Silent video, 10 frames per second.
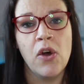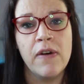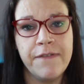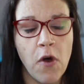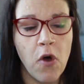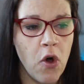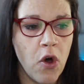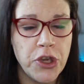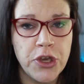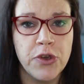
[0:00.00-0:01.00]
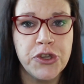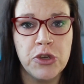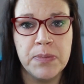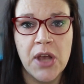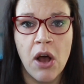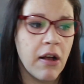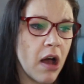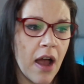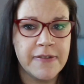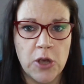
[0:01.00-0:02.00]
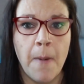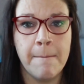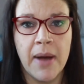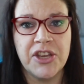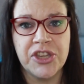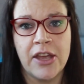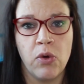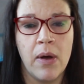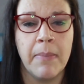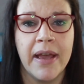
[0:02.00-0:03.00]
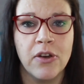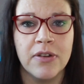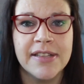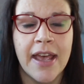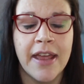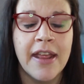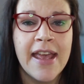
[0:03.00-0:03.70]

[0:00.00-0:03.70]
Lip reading: for YouTube's archives on my channel, on my content,